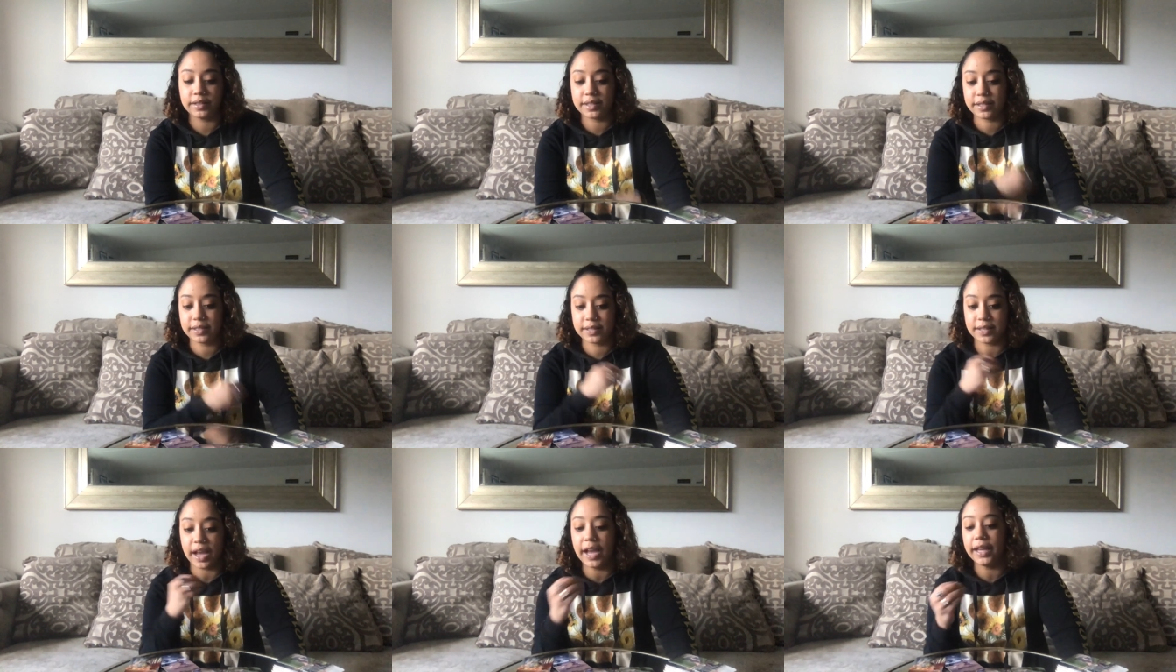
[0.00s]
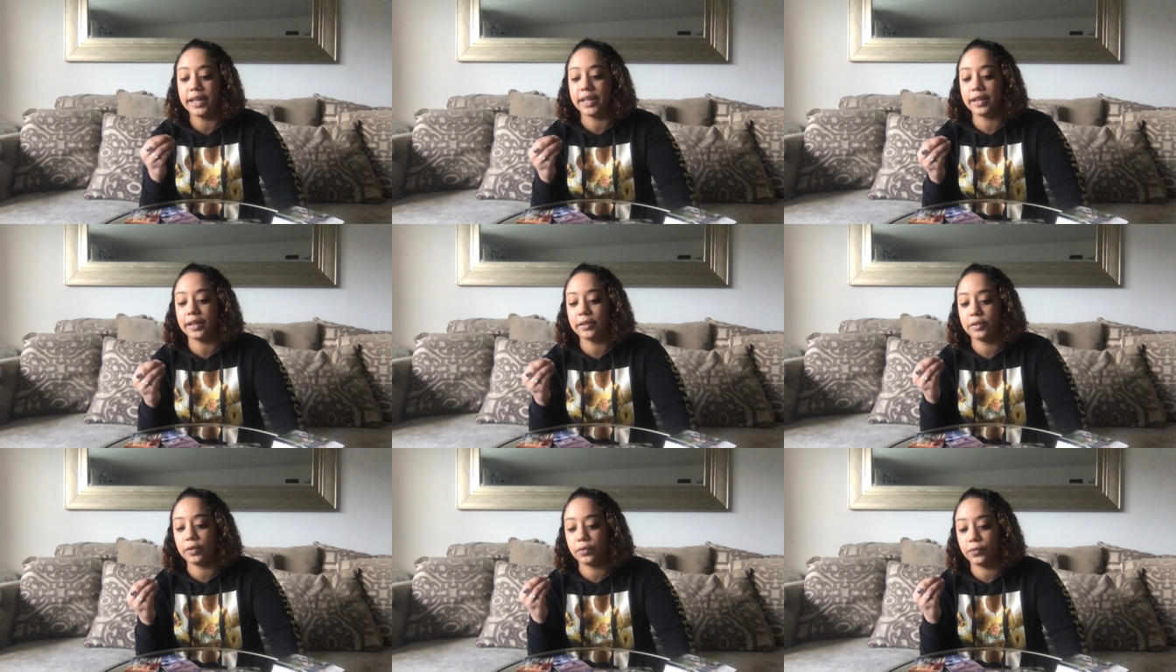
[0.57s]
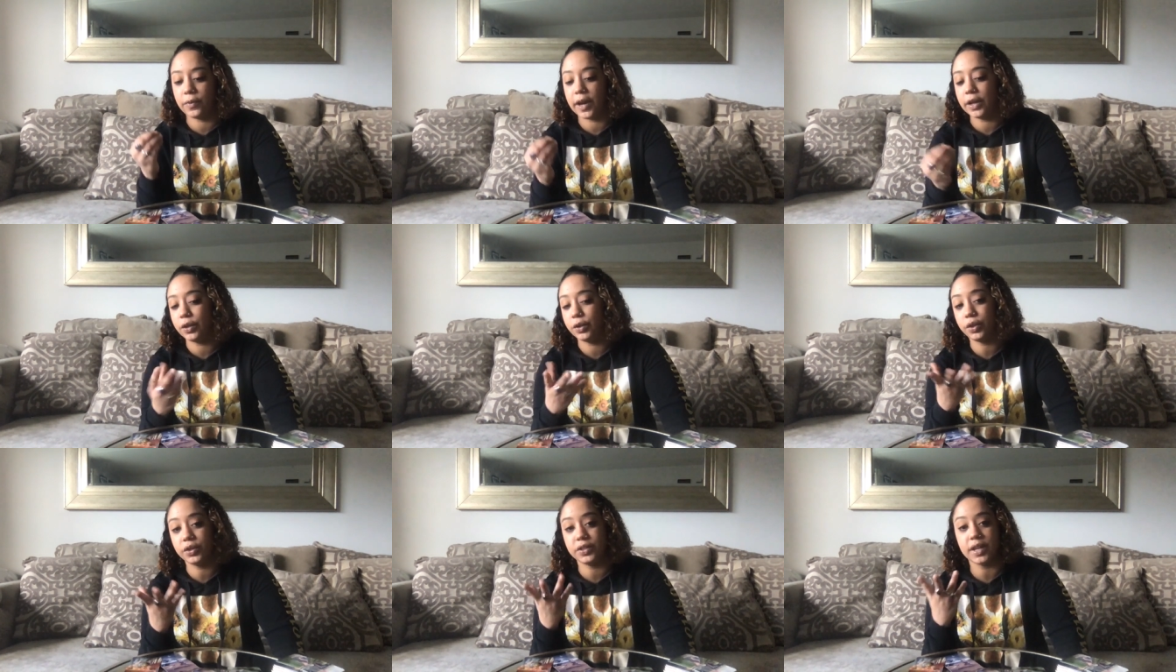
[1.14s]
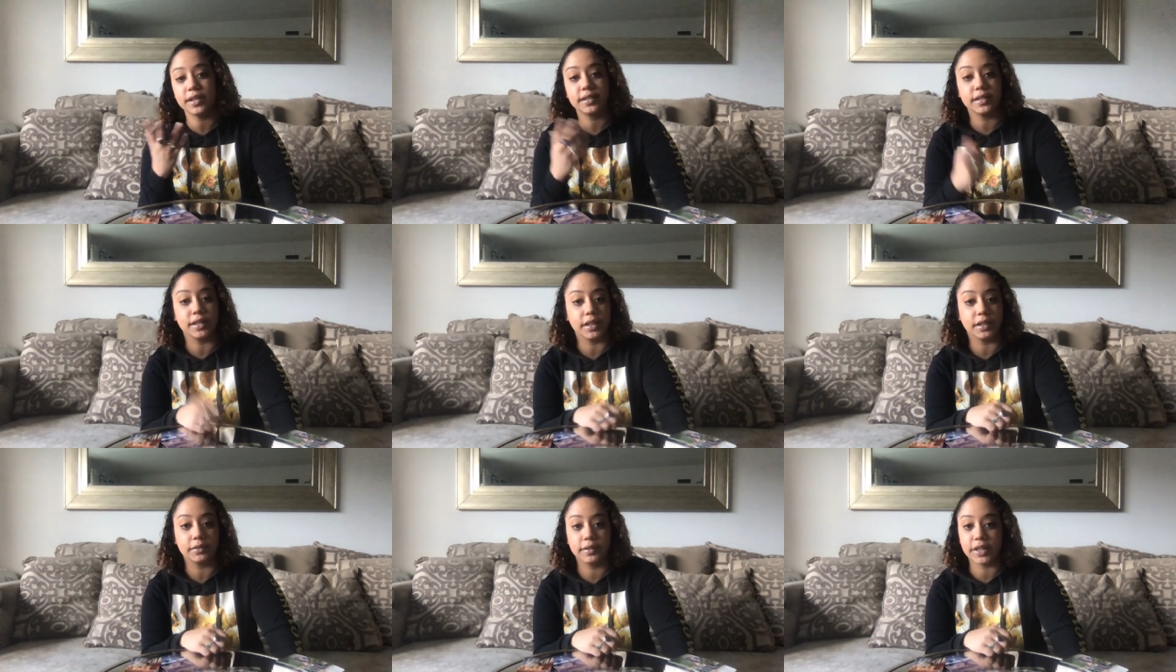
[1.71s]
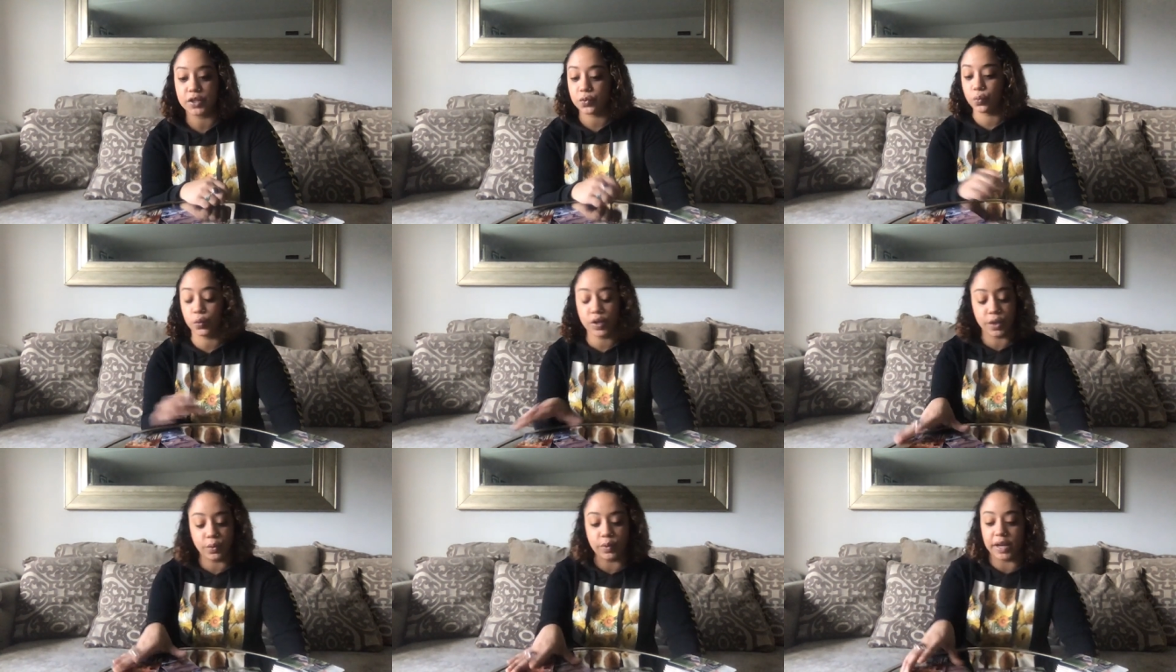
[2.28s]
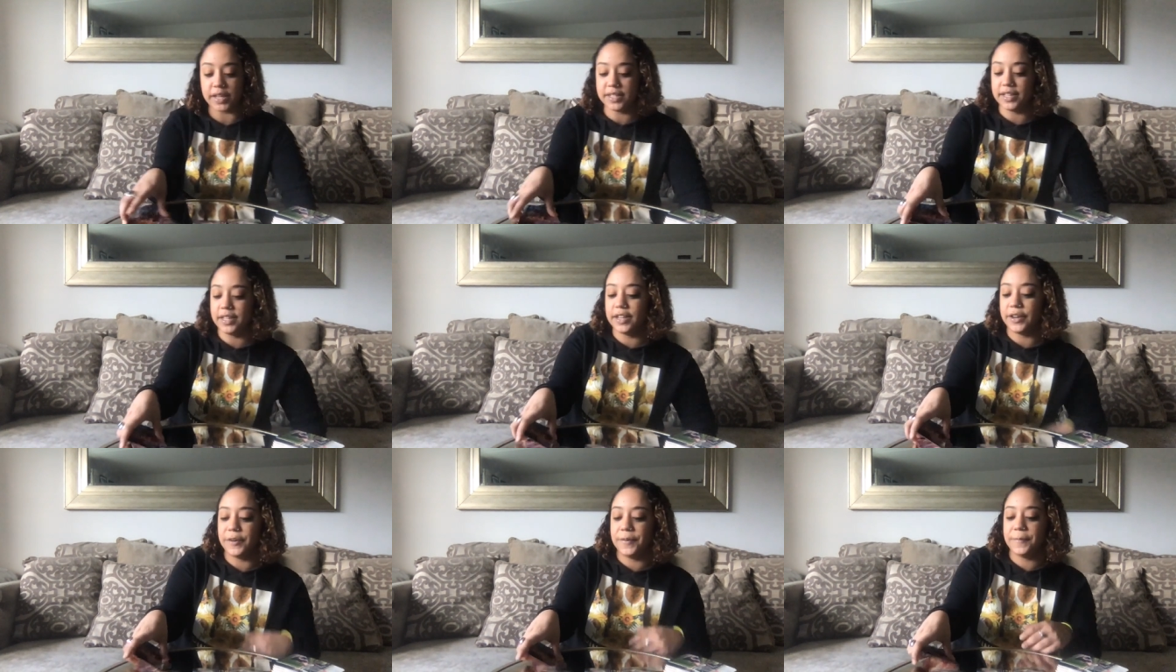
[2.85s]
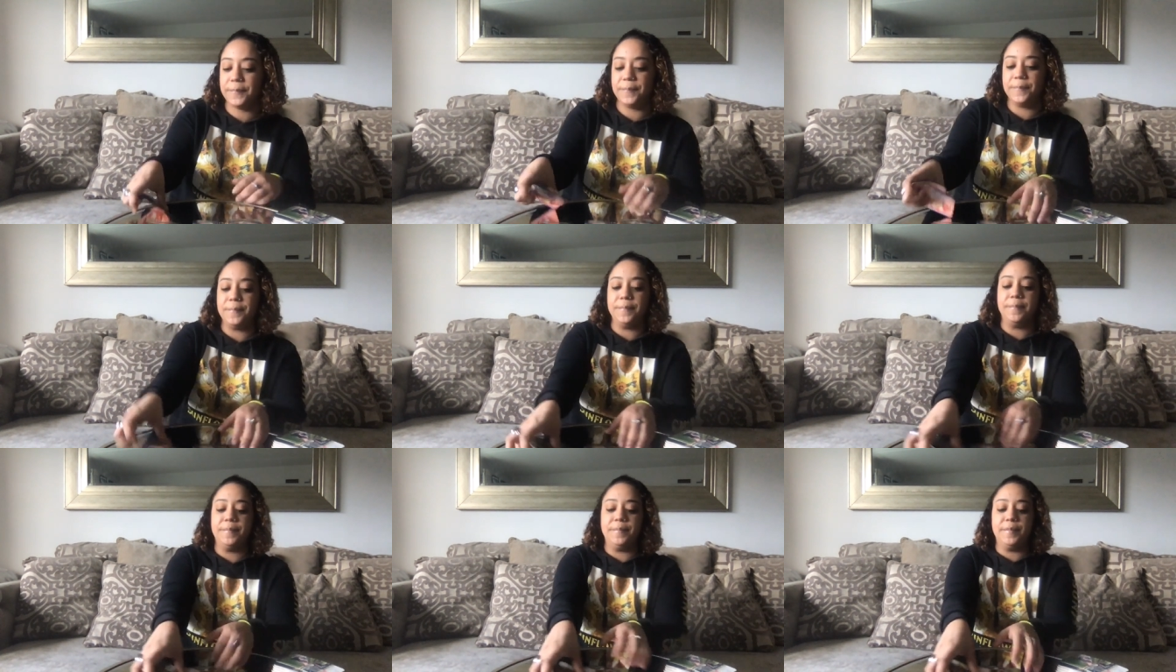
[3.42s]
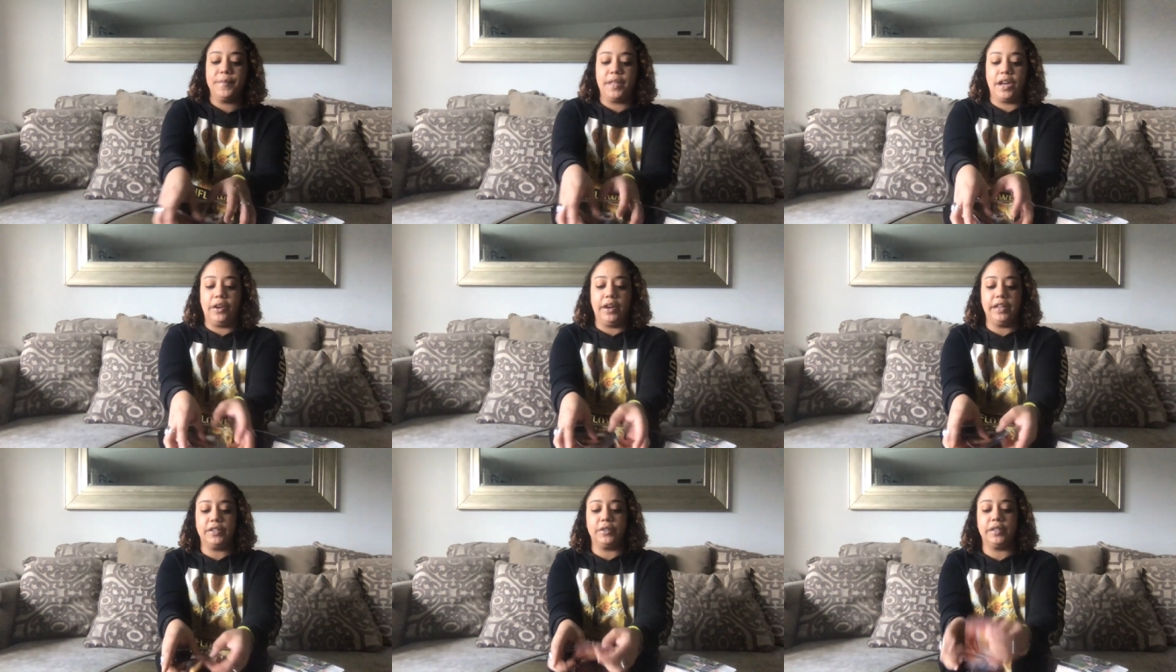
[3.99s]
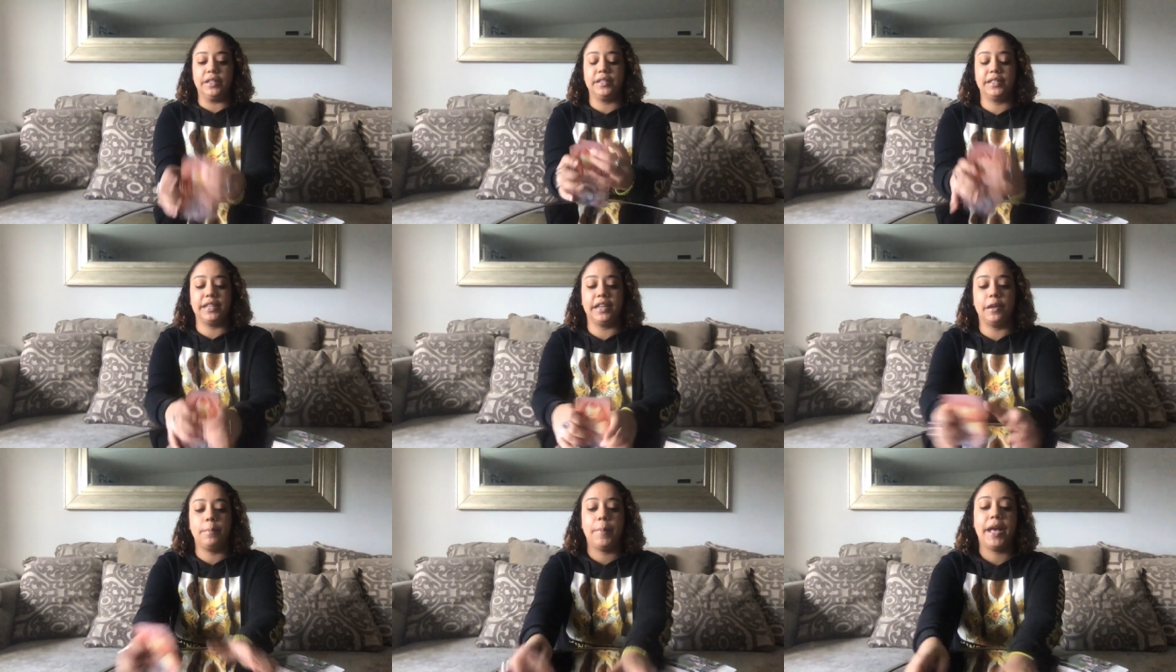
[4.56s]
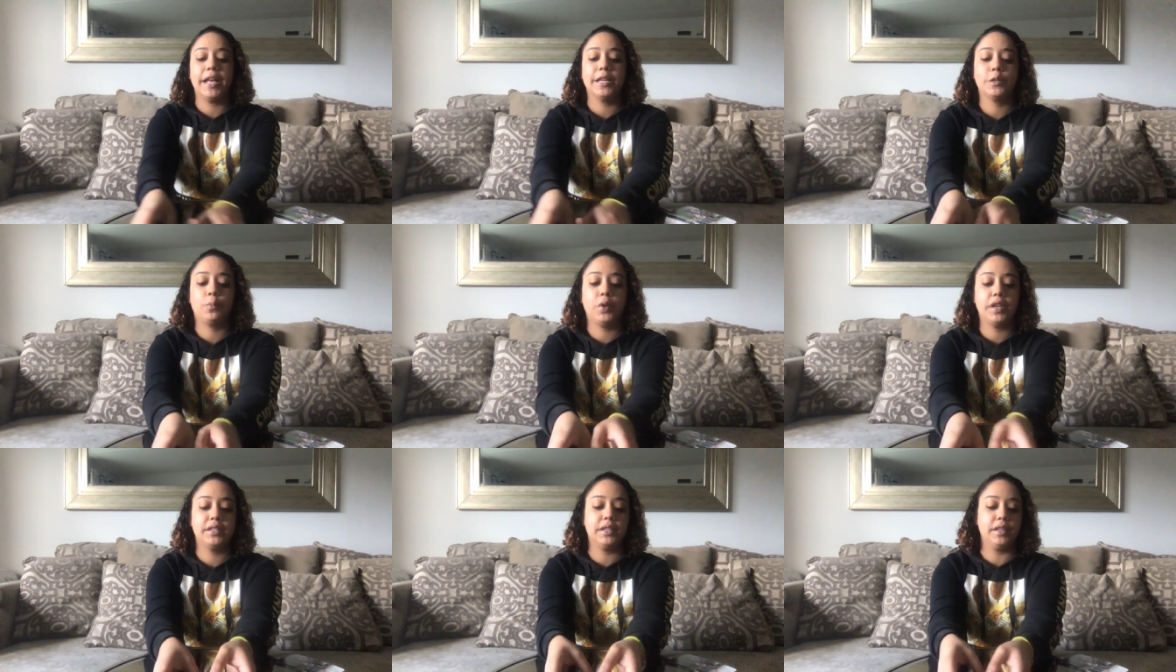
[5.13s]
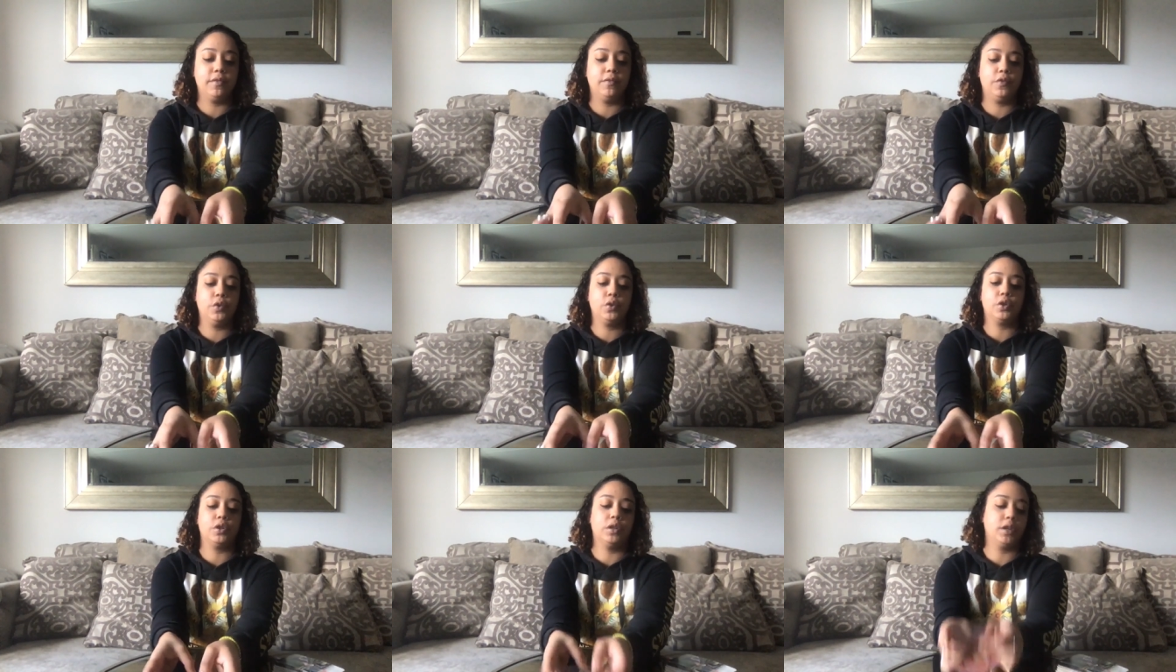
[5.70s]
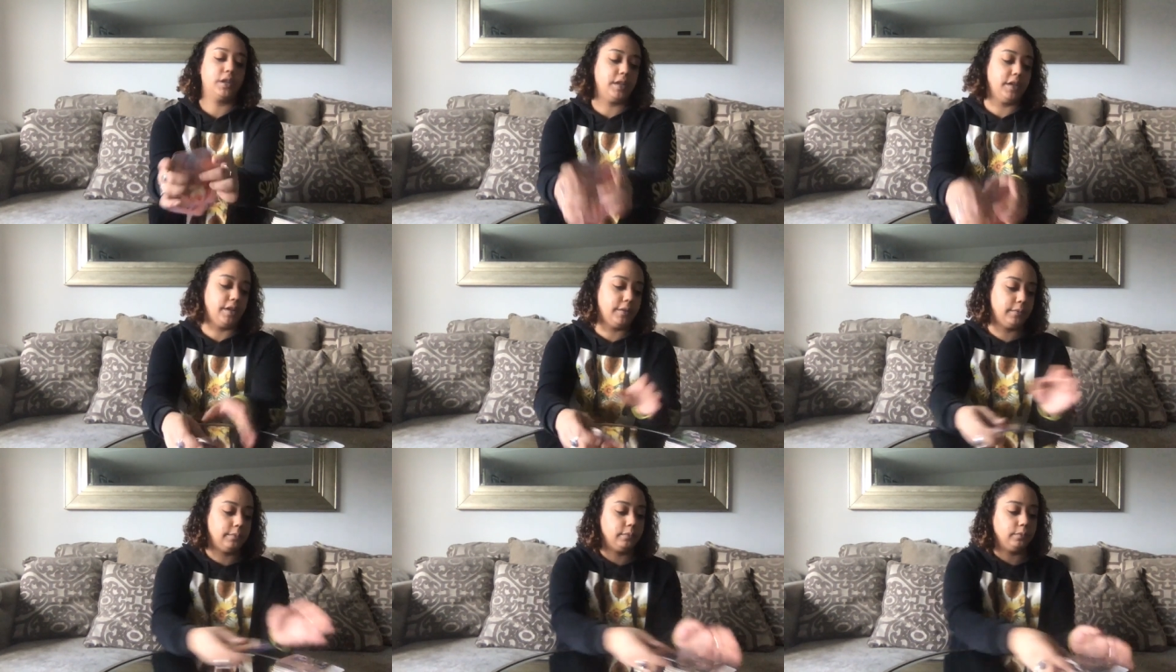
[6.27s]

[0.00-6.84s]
deciding to follow your destiny. That's really what I see here. All right, so let's take a past, present, and future look here,